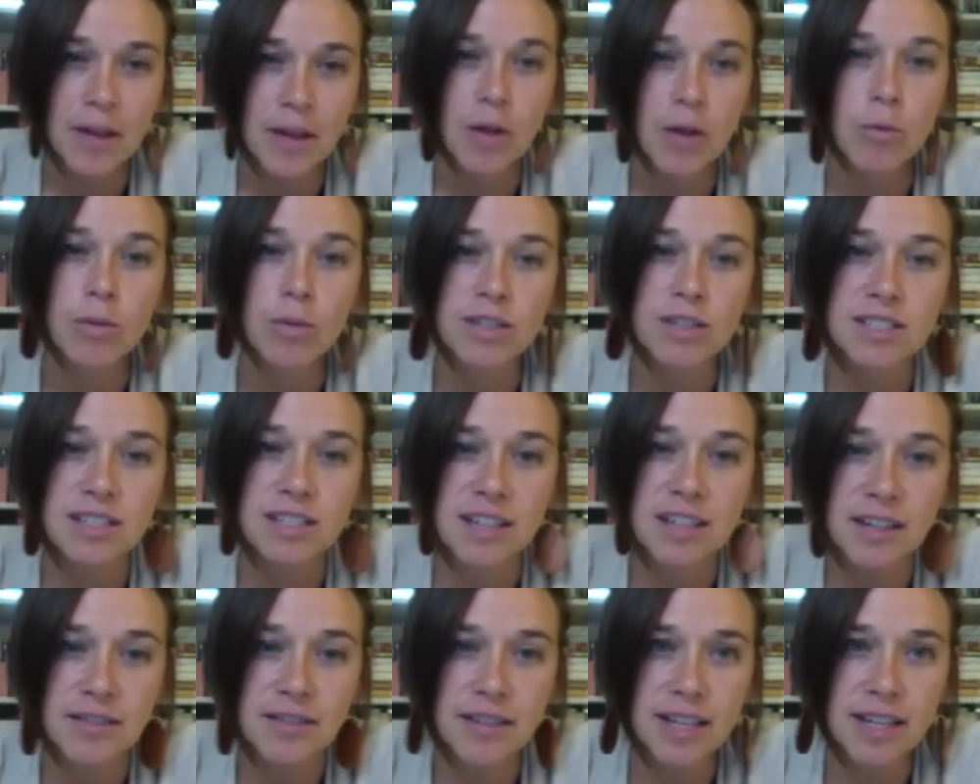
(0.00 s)
What did
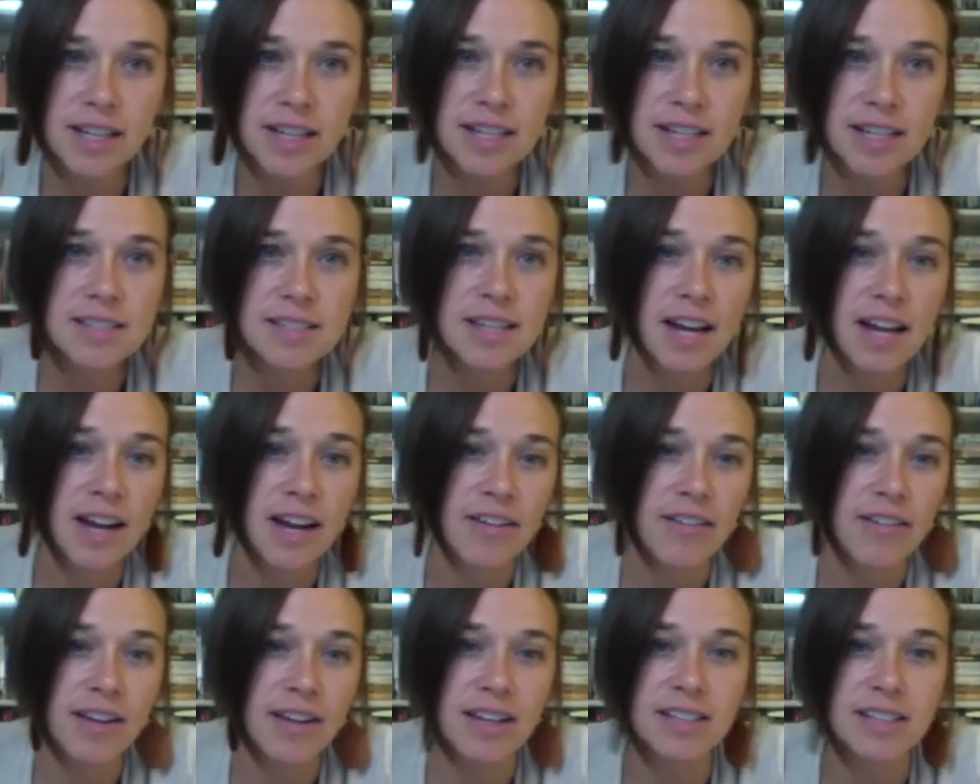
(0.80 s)
I realize? I
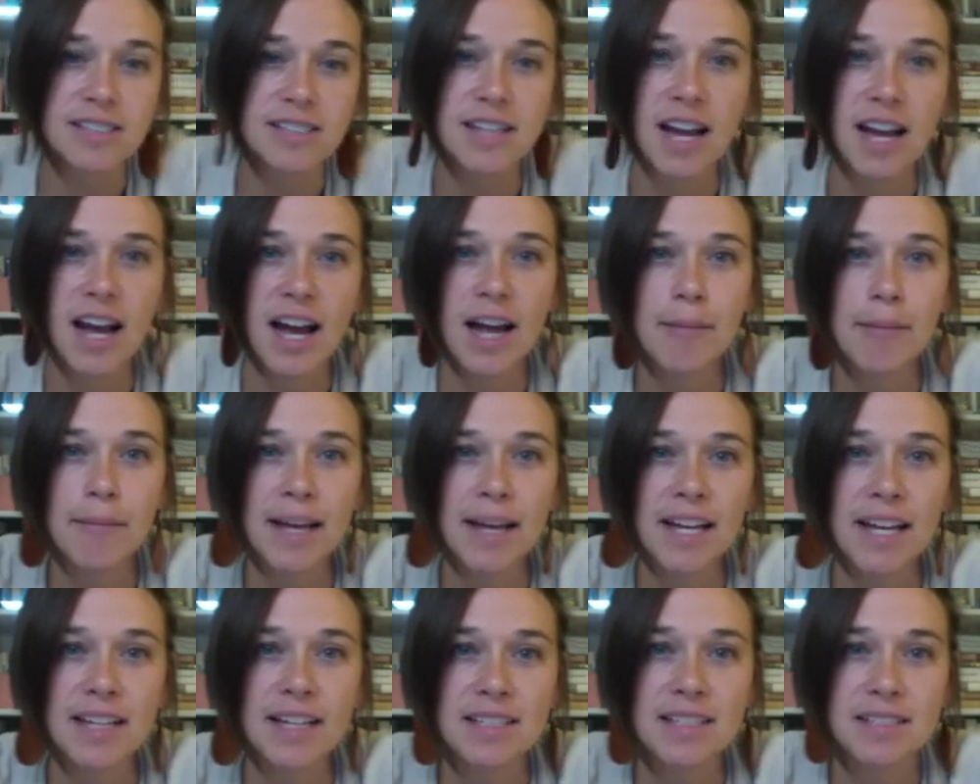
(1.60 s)
realized I
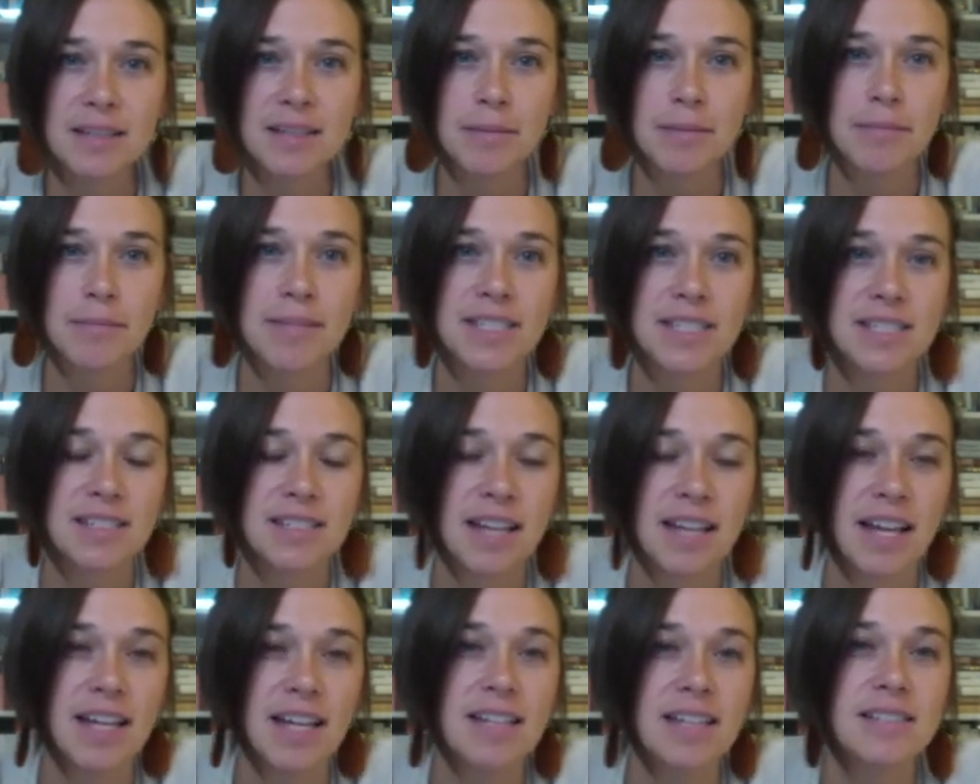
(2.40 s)
made some
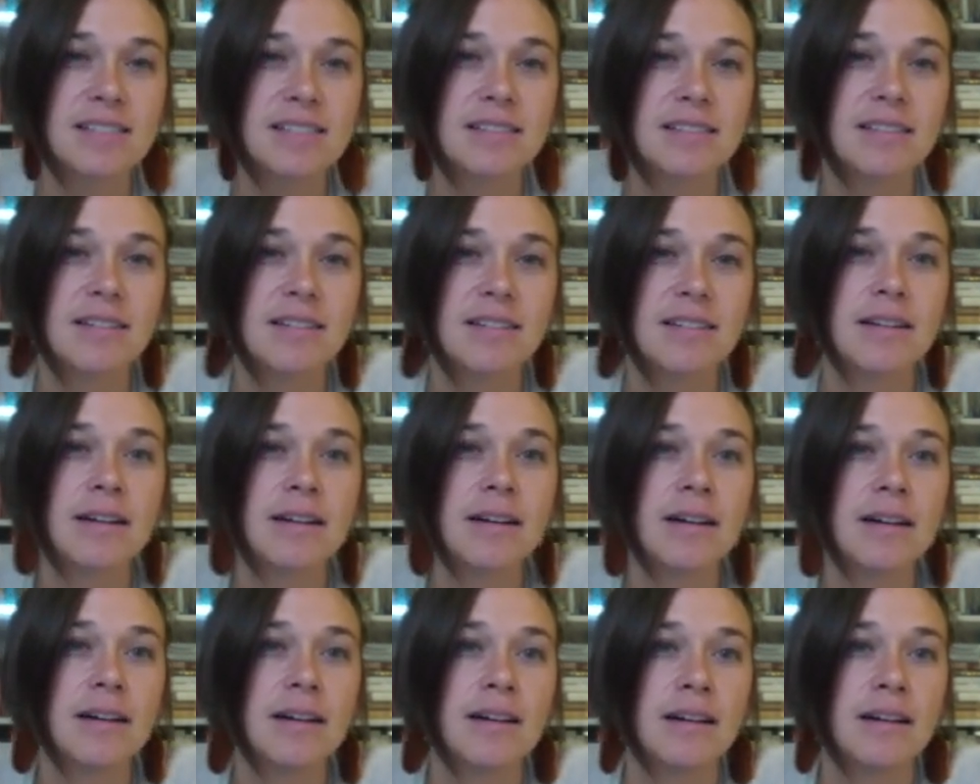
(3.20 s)
mistakes.
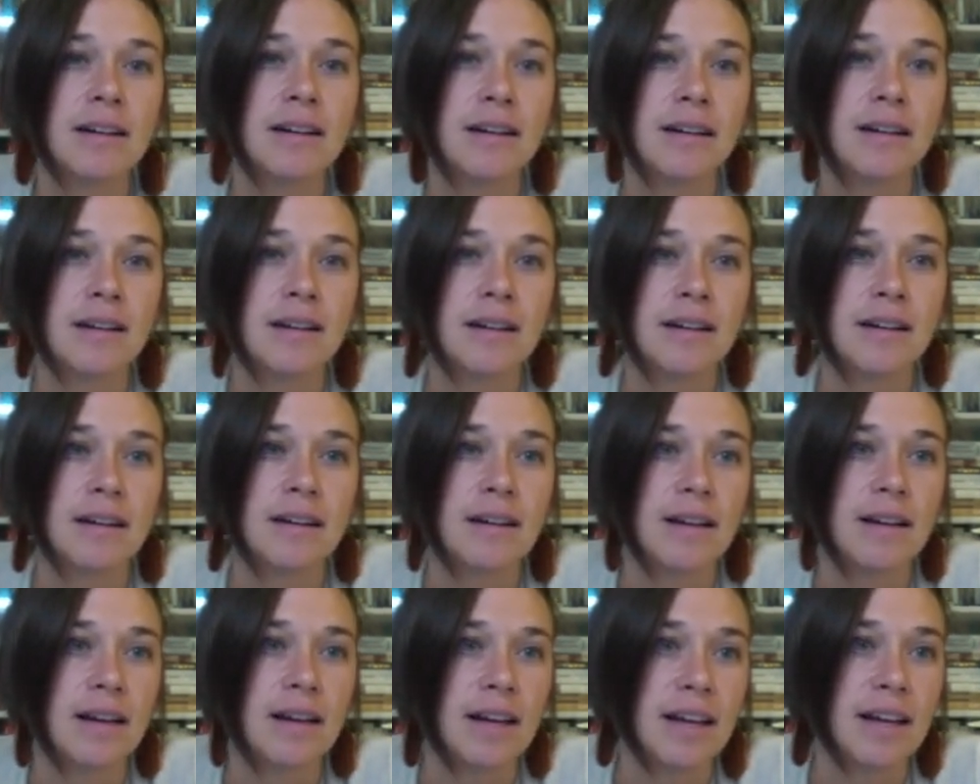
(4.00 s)

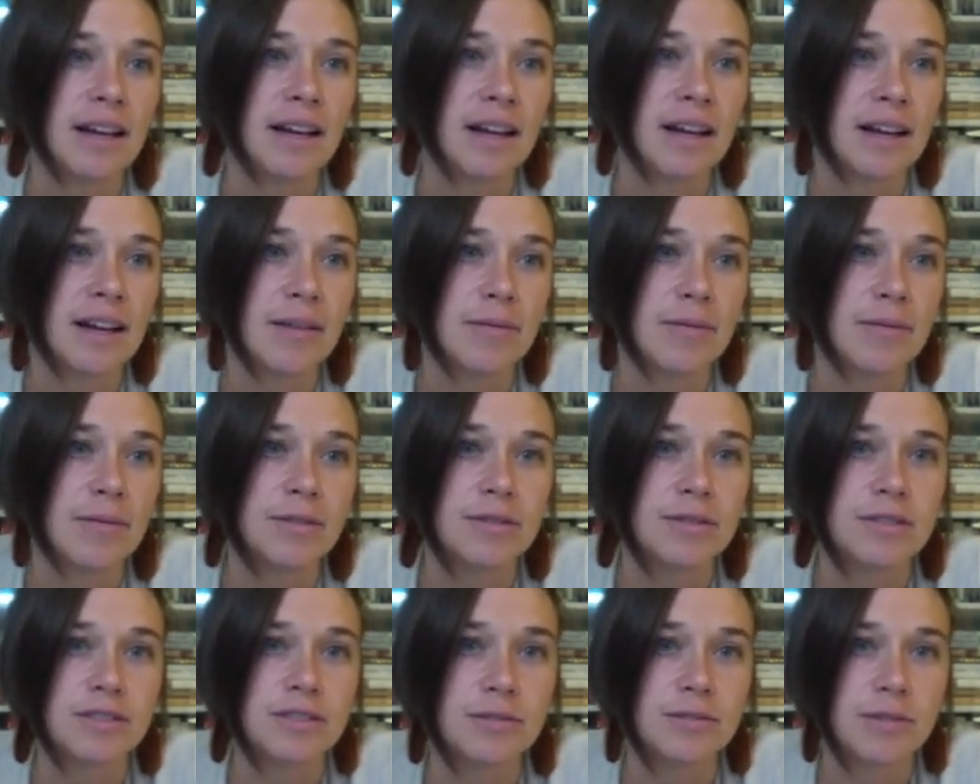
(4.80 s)
And I will
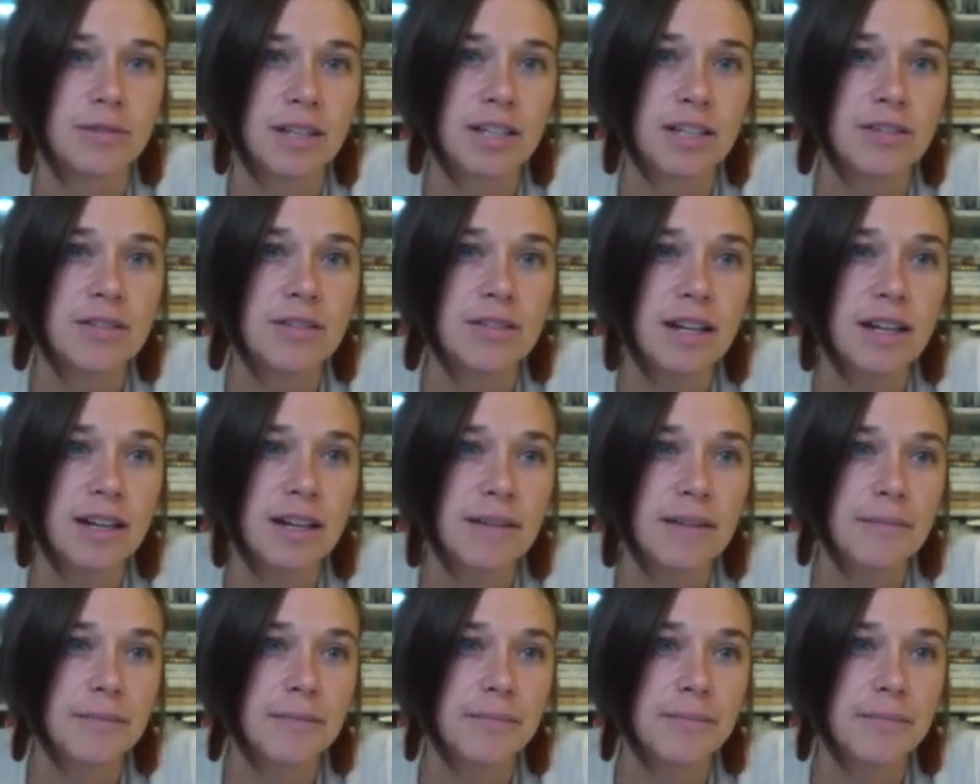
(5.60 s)
just quickly do that.